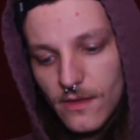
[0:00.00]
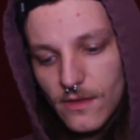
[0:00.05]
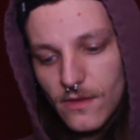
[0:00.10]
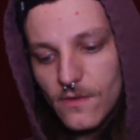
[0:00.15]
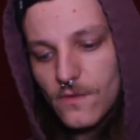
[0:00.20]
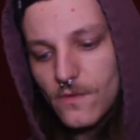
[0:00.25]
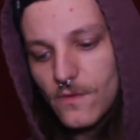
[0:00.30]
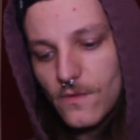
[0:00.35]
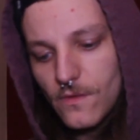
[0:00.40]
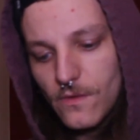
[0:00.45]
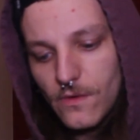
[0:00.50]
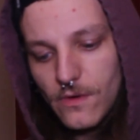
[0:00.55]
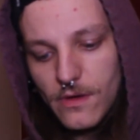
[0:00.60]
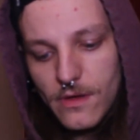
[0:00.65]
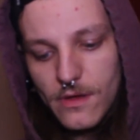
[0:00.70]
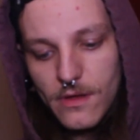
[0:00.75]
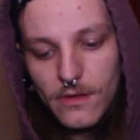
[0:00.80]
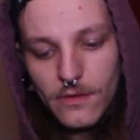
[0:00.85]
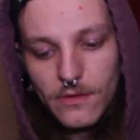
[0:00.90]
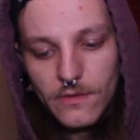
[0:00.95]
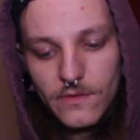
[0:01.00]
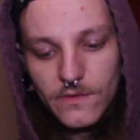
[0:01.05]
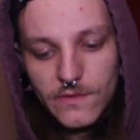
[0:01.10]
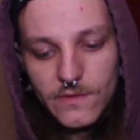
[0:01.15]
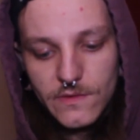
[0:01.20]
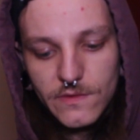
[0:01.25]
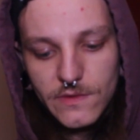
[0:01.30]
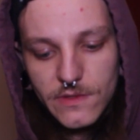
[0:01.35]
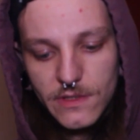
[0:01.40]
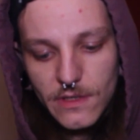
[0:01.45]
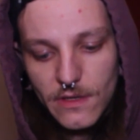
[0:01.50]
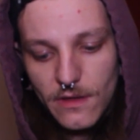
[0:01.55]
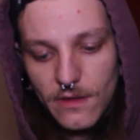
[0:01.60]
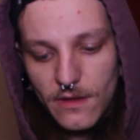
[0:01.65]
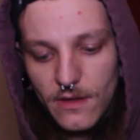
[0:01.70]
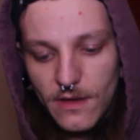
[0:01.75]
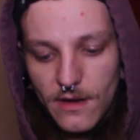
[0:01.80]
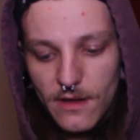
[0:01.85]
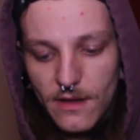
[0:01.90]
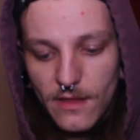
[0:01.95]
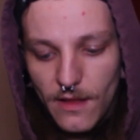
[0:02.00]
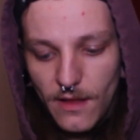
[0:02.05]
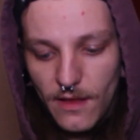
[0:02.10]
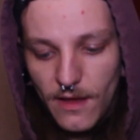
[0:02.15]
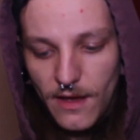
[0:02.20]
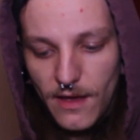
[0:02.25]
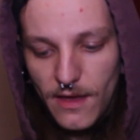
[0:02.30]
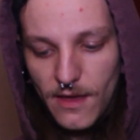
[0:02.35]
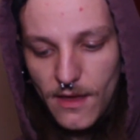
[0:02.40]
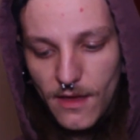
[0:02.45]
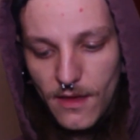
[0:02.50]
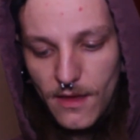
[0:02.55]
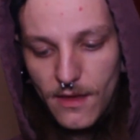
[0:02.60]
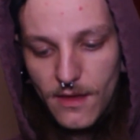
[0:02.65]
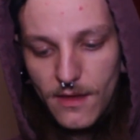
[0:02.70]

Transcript: you lose a lot of the light